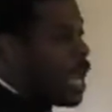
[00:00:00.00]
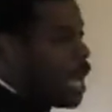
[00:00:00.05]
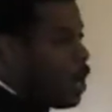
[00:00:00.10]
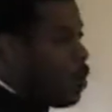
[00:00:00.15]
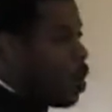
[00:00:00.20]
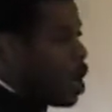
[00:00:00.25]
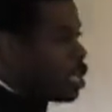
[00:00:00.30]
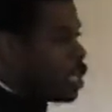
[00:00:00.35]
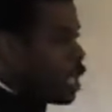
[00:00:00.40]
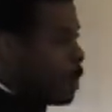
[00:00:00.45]
He
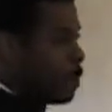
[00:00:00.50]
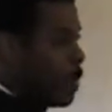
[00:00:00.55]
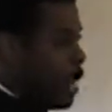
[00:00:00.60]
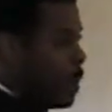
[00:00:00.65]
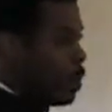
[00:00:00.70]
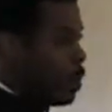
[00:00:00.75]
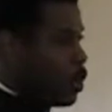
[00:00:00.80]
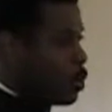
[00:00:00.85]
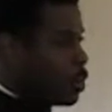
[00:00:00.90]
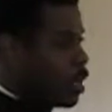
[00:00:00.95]
was the
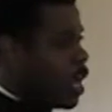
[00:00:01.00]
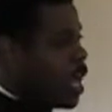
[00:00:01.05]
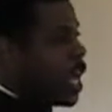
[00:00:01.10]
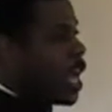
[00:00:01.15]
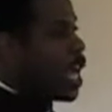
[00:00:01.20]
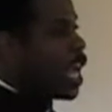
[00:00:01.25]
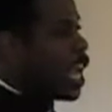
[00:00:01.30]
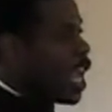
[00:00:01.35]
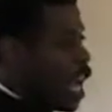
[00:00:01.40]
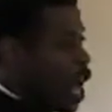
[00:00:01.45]
people's
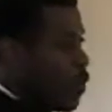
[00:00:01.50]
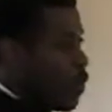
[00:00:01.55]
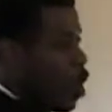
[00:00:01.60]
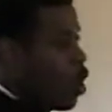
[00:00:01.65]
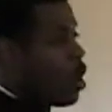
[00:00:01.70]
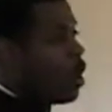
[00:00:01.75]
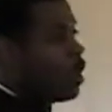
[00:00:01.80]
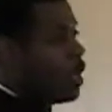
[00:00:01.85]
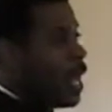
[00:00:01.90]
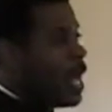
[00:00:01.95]

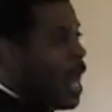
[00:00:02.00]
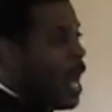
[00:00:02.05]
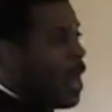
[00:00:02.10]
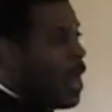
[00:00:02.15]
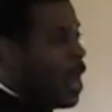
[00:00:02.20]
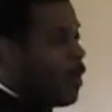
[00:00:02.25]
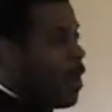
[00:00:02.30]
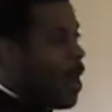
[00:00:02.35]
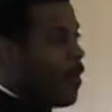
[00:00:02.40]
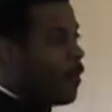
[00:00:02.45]
hero. And
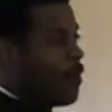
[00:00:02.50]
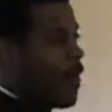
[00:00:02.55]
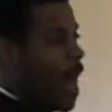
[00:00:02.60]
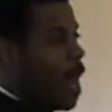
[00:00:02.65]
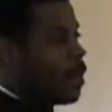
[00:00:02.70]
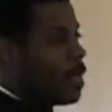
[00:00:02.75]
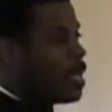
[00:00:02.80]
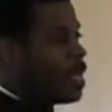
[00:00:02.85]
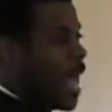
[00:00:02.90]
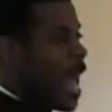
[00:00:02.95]
I
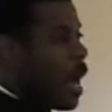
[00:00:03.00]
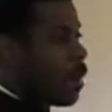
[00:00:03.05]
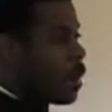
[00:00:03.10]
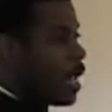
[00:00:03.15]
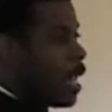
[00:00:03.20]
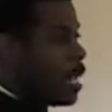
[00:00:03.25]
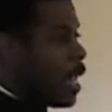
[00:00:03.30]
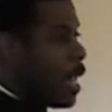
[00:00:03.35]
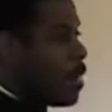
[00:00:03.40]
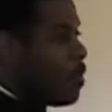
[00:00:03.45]
found this
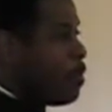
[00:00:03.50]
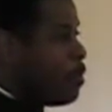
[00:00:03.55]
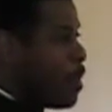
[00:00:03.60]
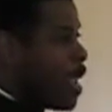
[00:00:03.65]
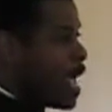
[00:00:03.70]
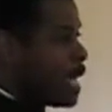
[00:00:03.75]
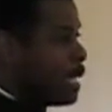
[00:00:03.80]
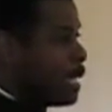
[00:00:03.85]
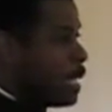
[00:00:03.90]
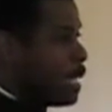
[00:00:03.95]
out in
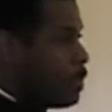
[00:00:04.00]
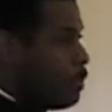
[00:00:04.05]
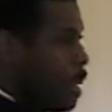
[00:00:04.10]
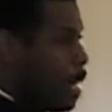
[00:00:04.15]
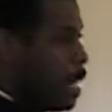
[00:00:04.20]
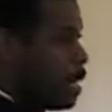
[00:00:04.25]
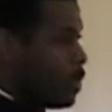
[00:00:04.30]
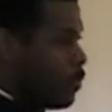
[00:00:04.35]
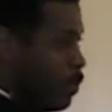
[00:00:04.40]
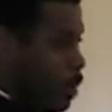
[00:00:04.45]
business
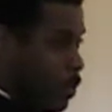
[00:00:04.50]
meetings.